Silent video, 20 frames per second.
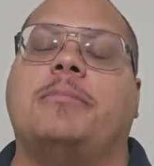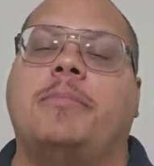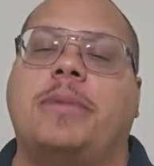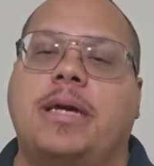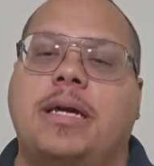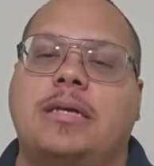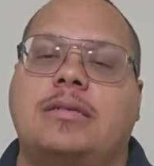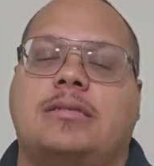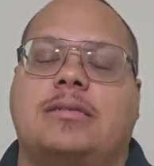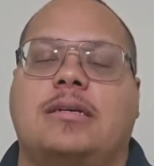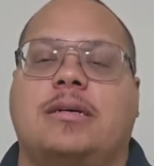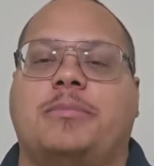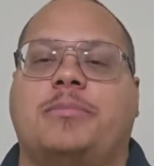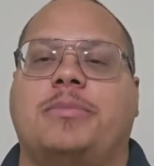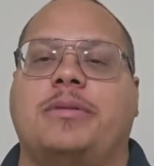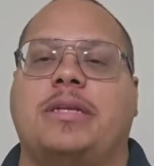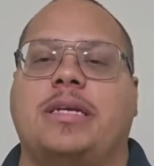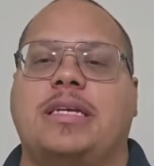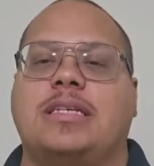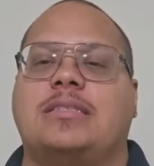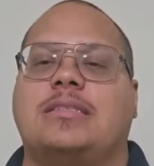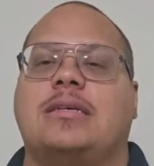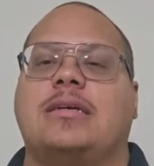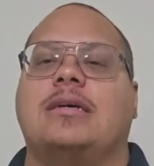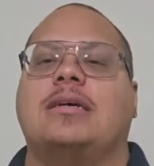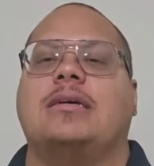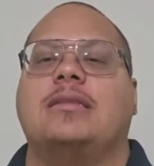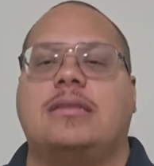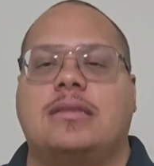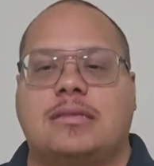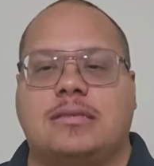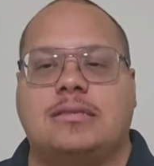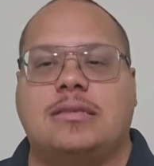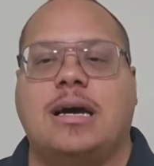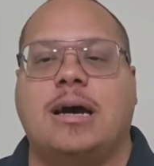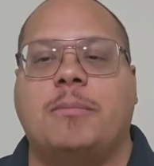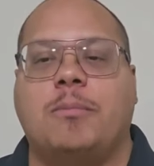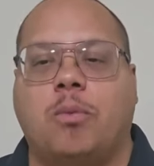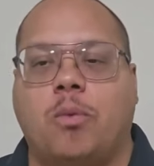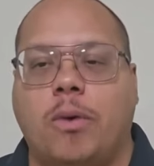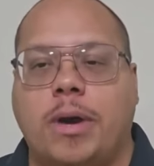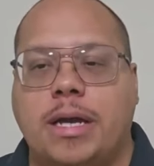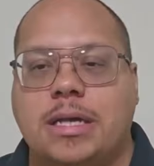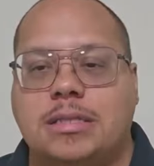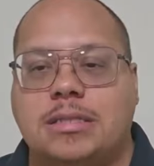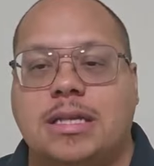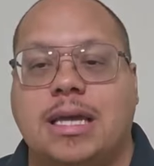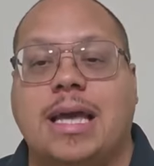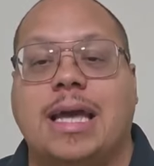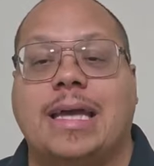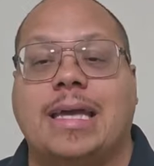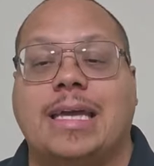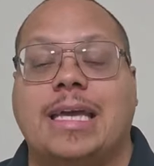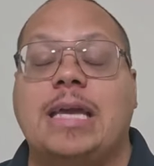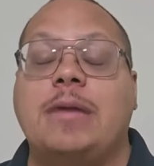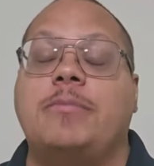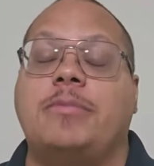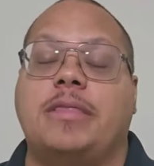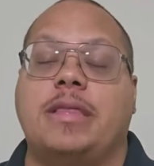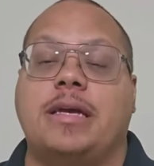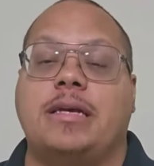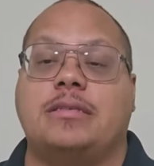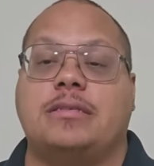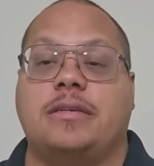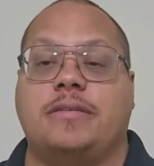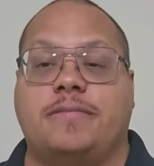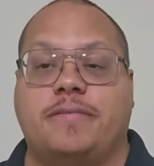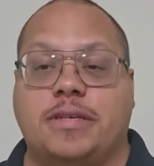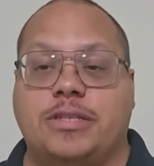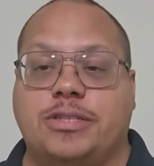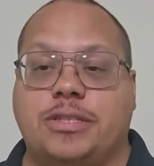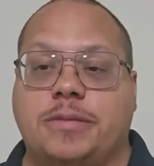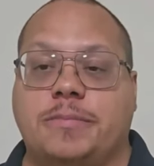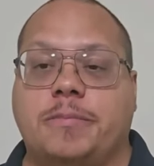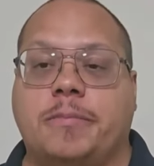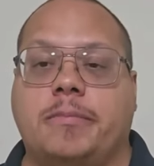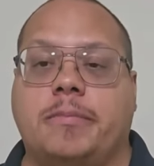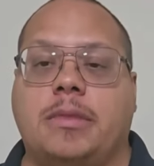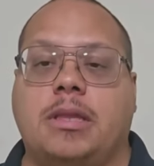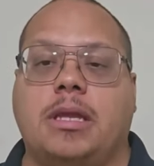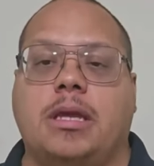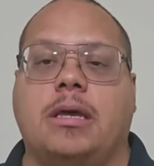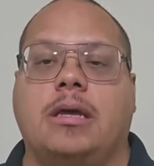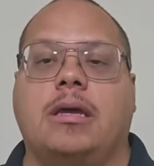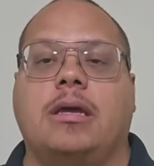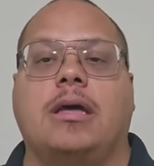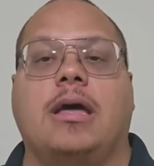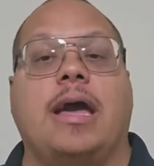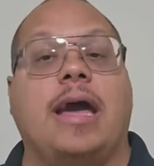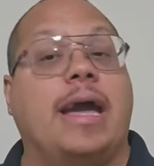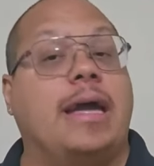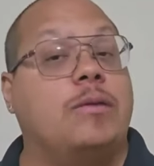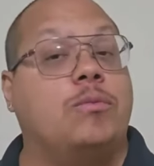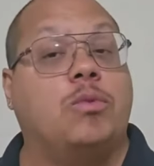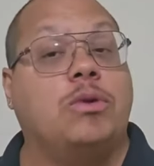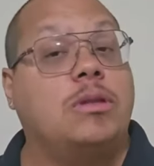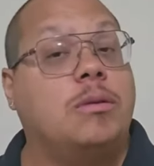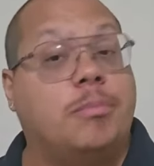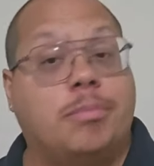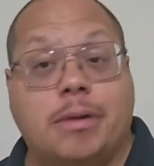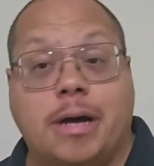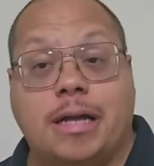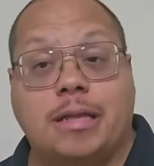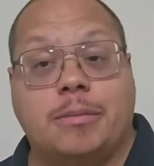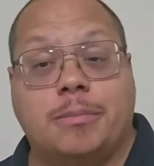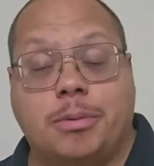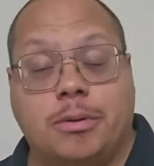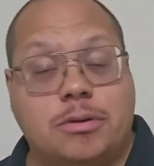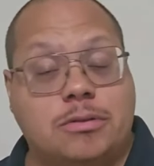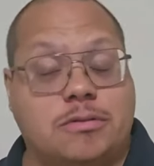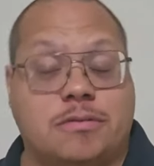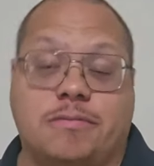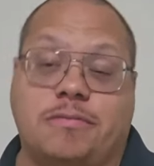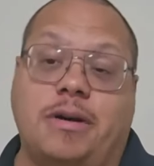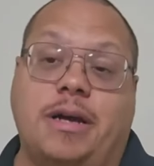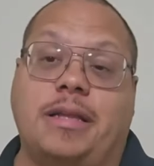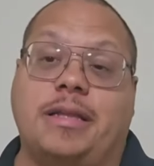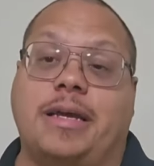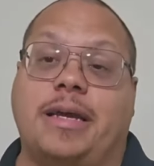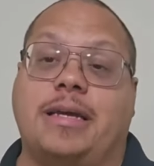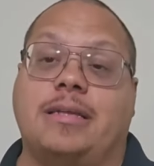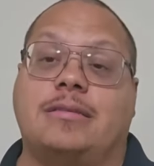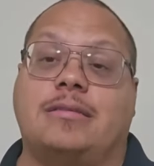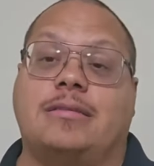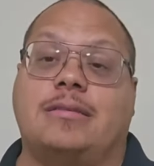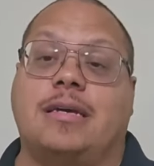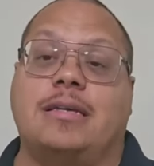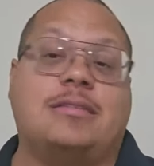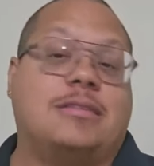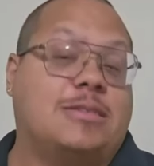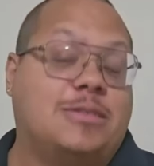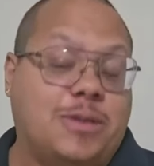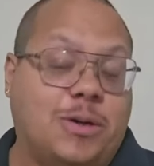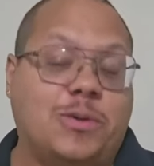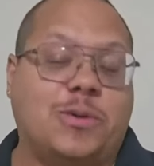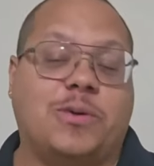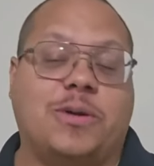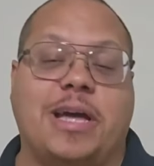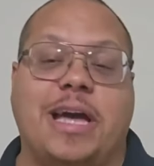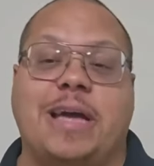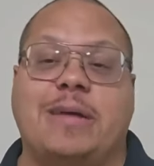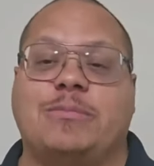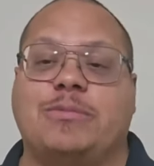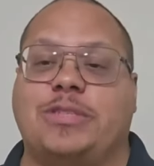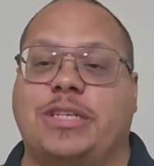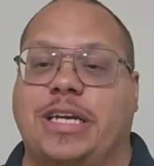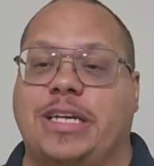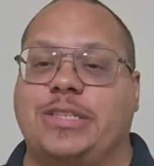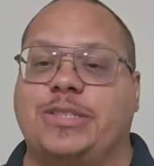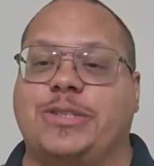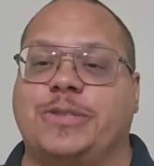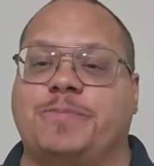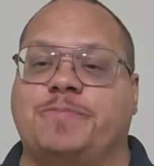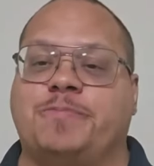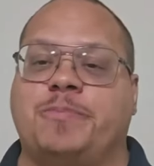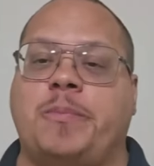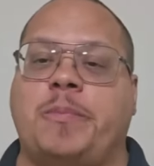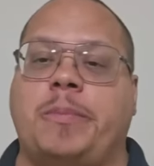of the biggest companies to stop waste and keep things efficient. And when applied to personal finance, it's a total game changer.